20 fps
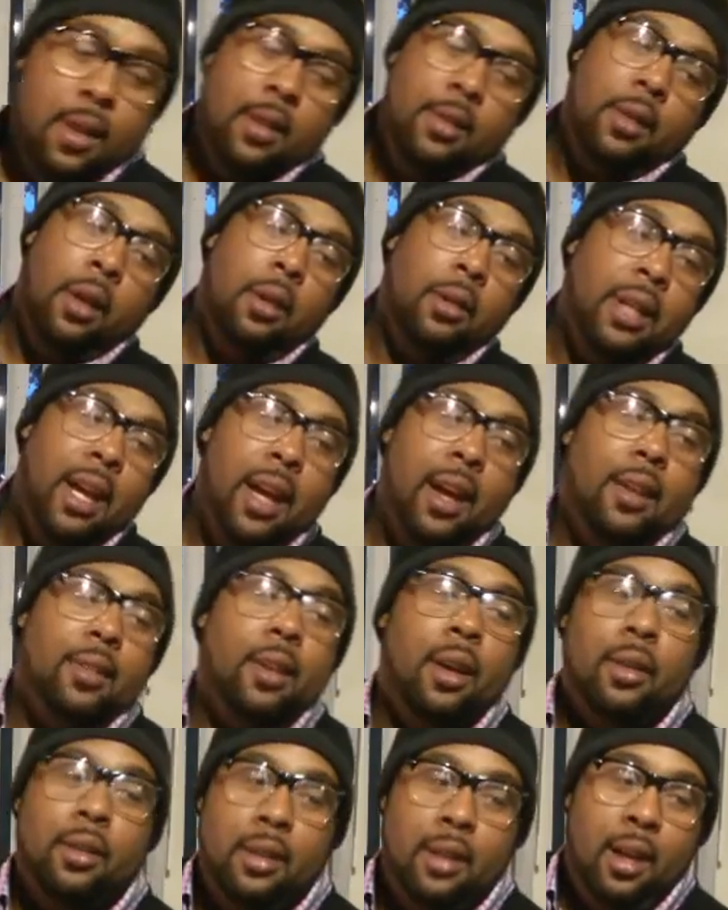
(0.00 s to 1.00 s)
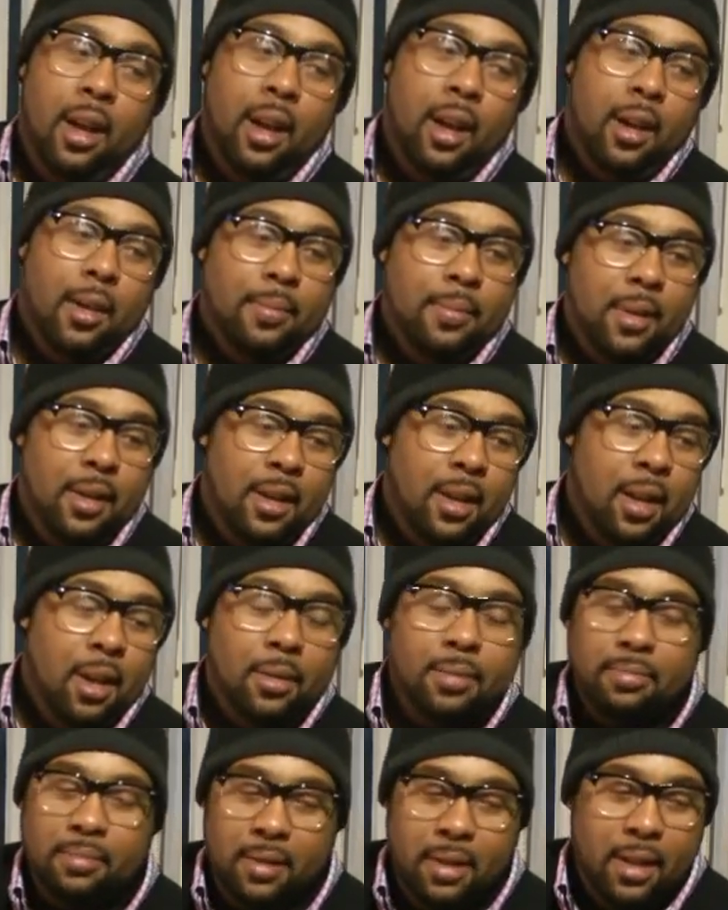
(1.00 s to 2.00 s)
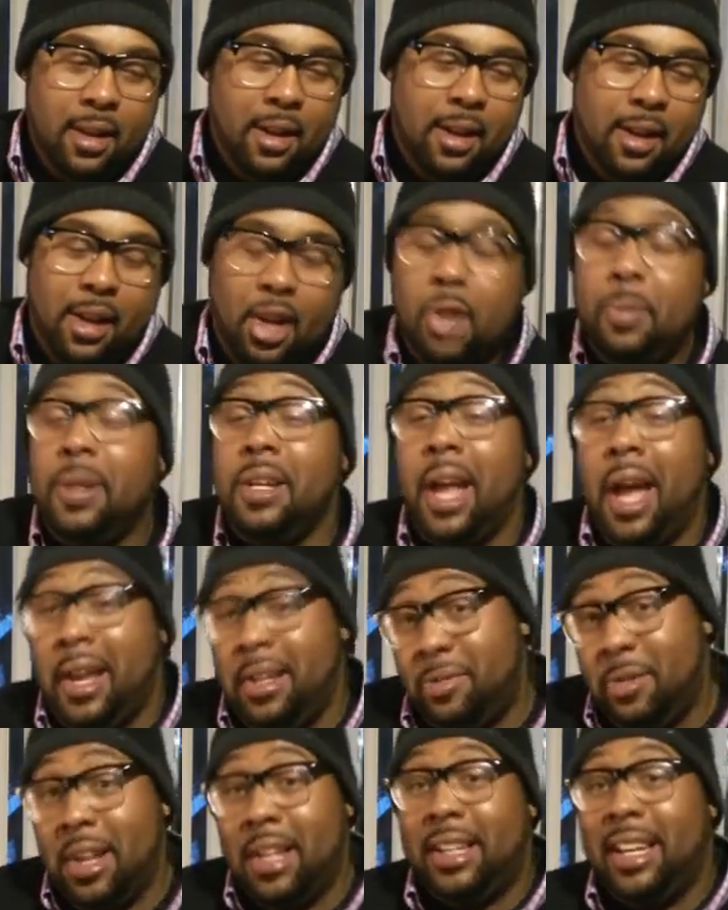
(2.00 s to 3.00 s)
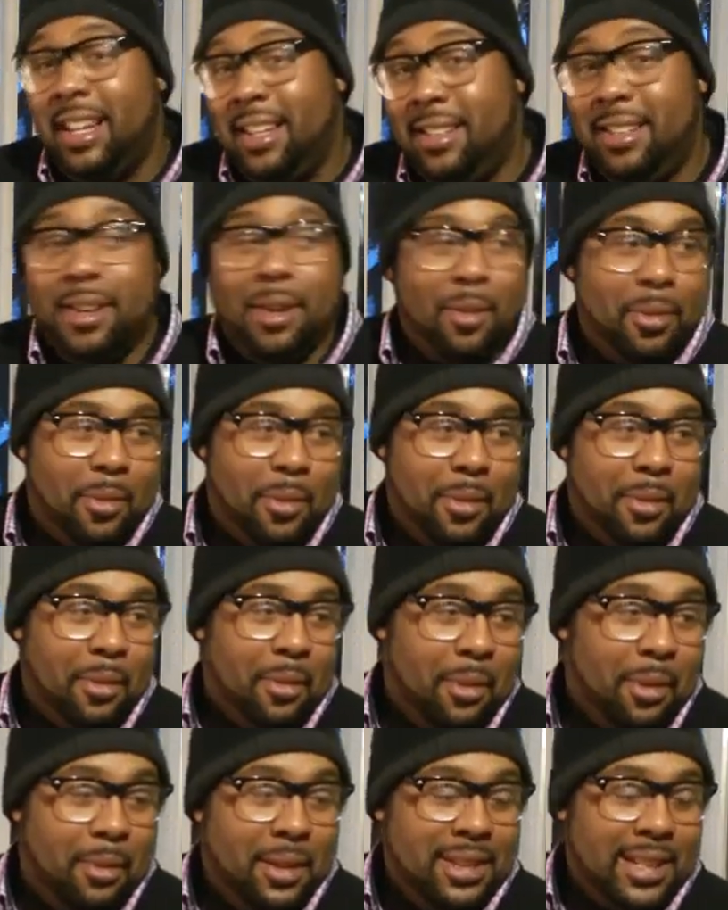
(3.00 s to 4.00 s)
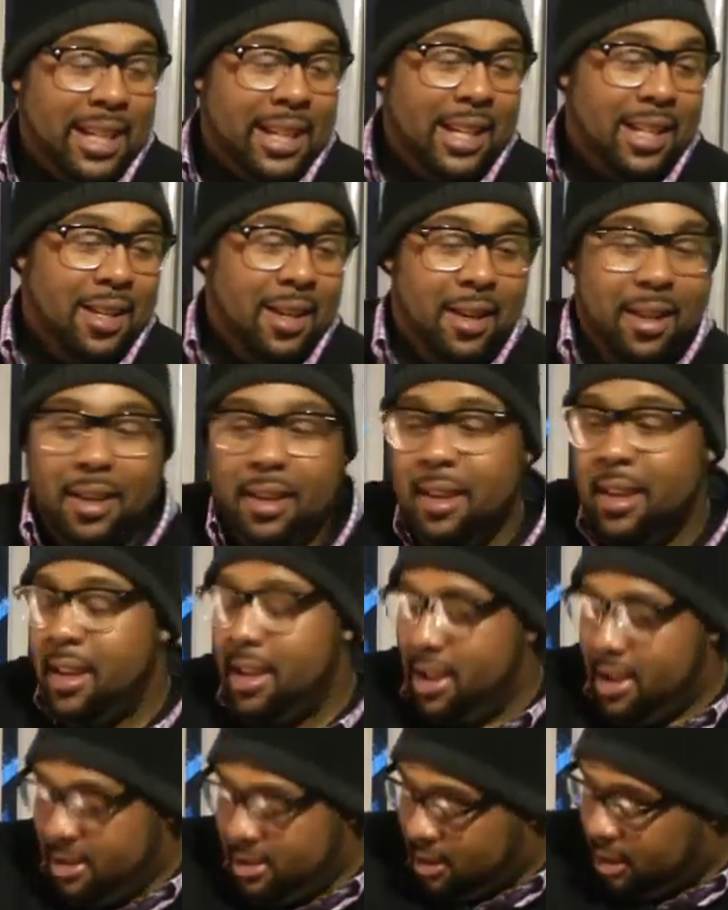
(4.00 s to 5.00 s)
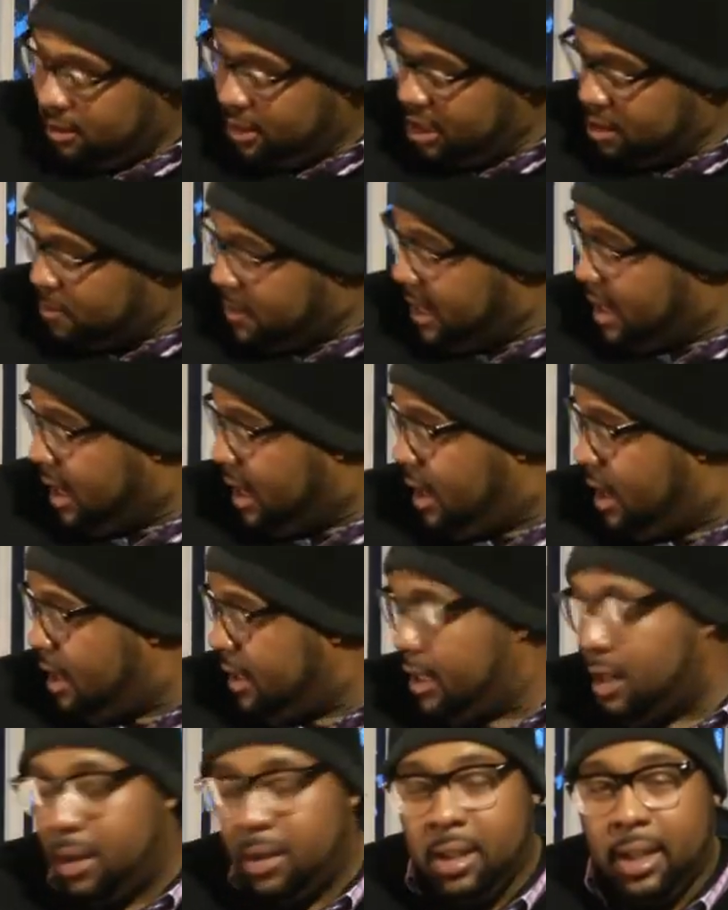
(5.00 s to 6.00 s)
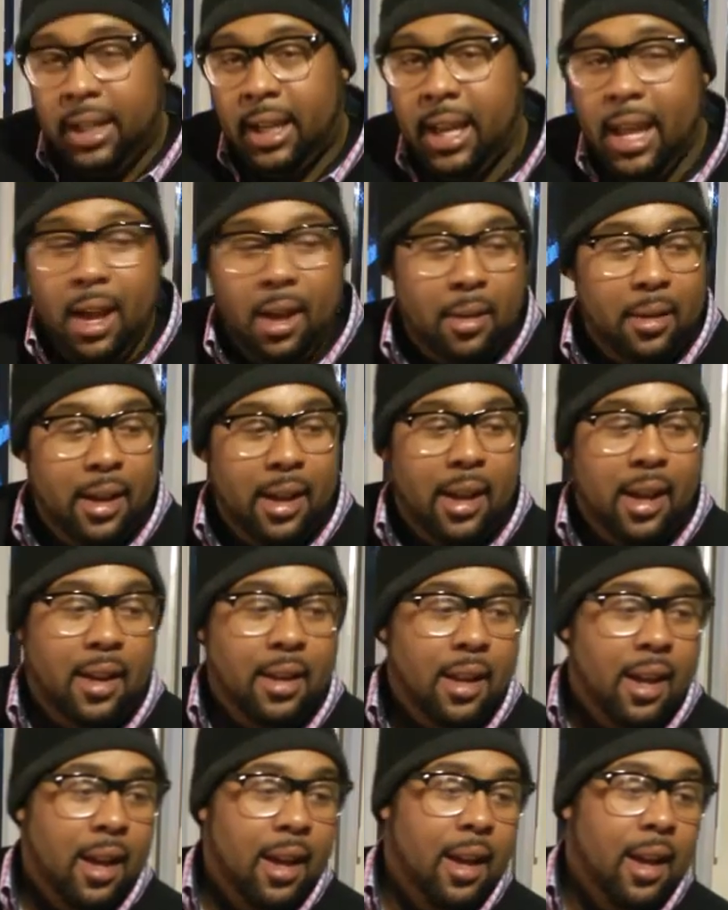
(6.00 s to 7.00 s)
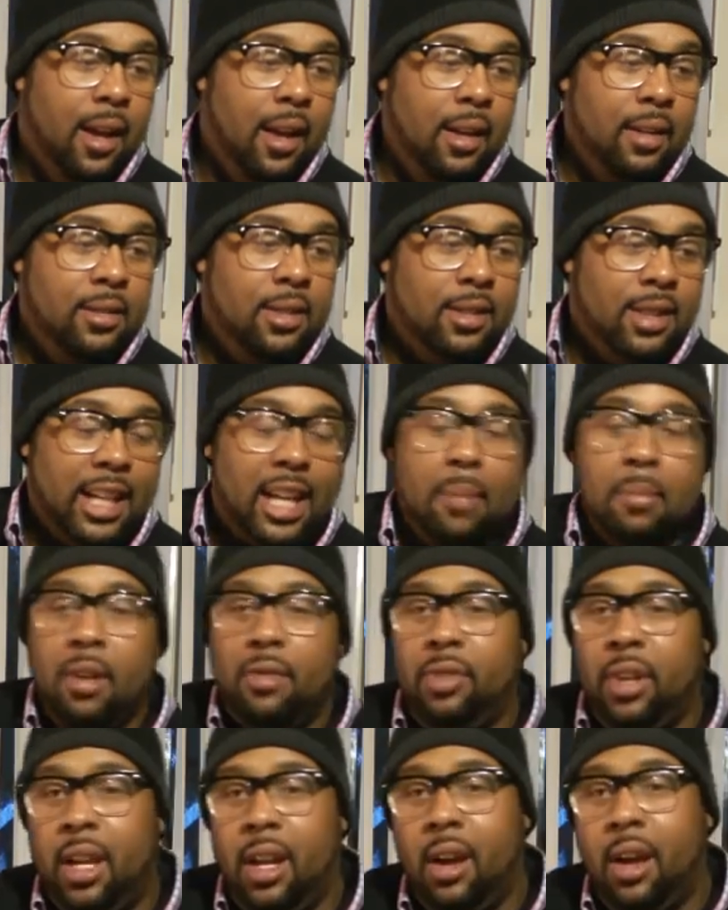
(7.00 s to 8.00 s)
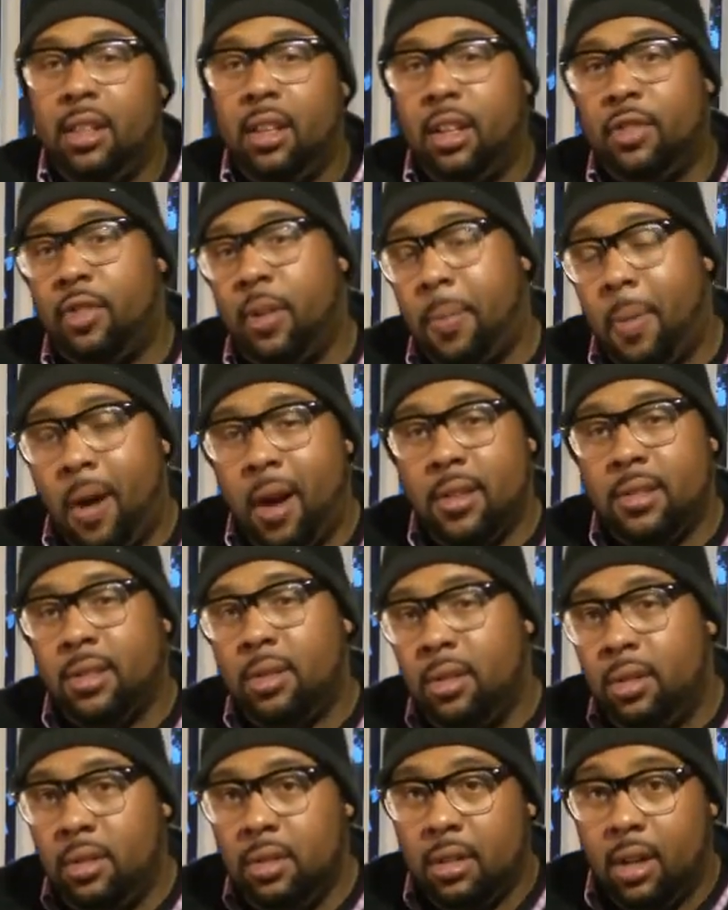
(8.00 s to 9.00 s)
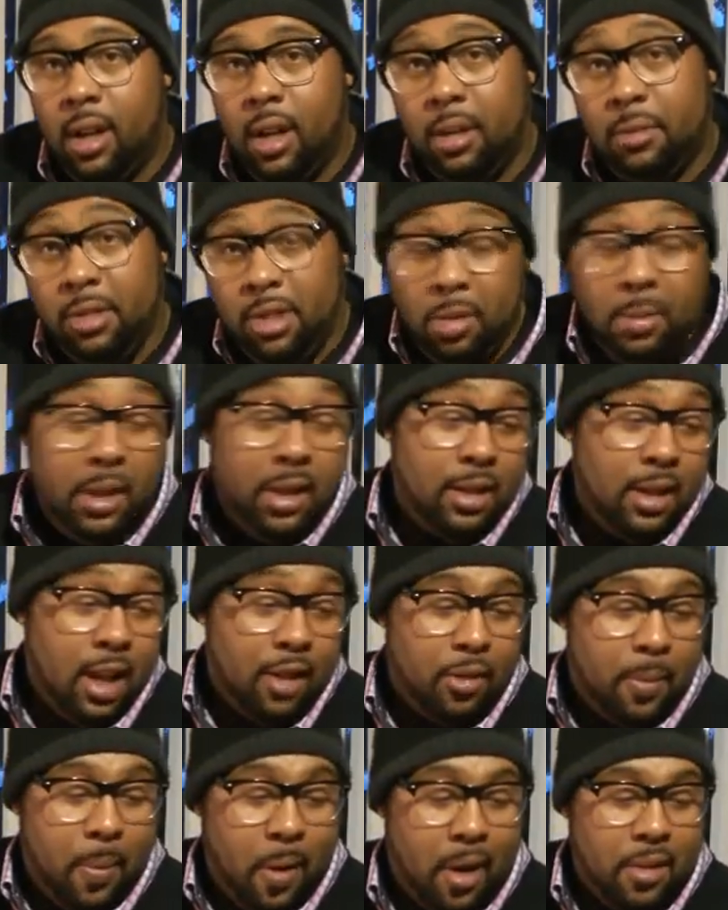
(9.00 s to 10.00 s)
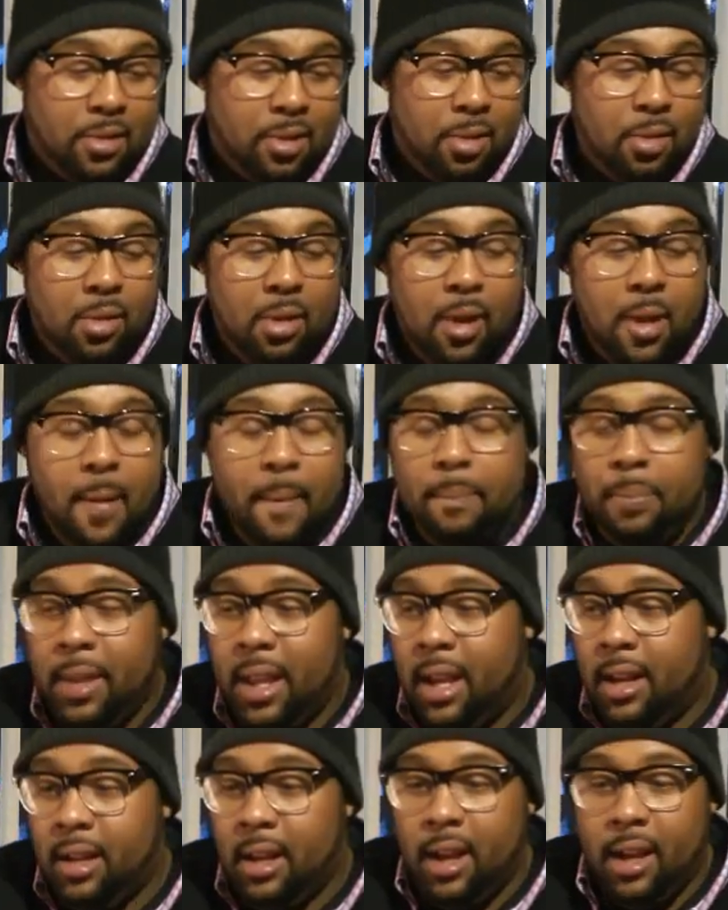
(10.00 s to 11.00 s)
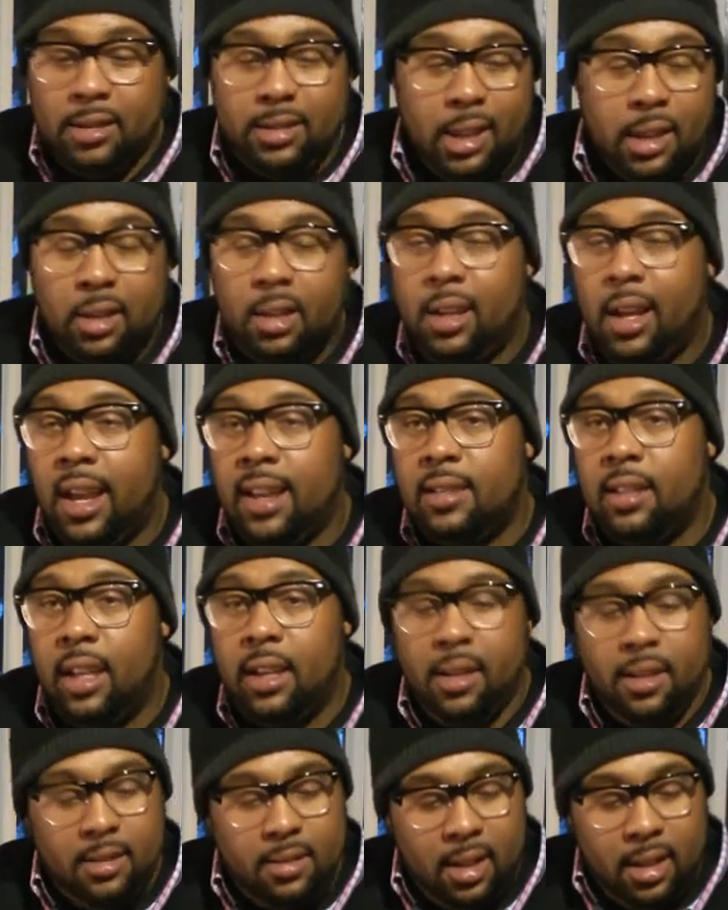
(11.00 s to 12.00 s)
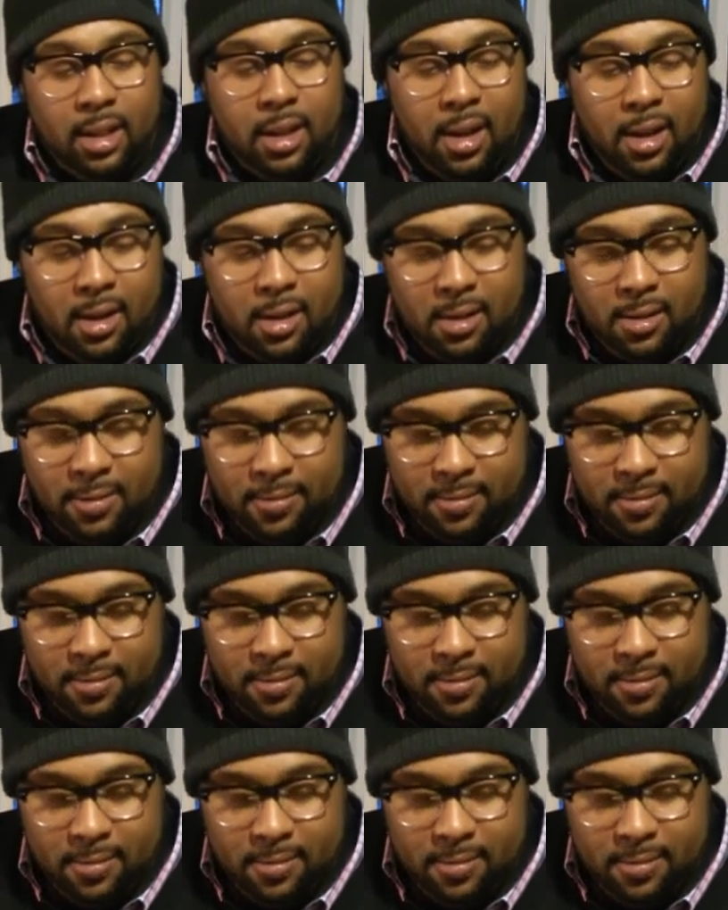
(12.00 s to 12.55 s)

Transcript: So yeah, so you know, it'll be nice when I get, you know, once I get done. So just be, you know, looking out, and just check out my video. Look for part 2. You be looking out for part 2, and check you guys later. Take care.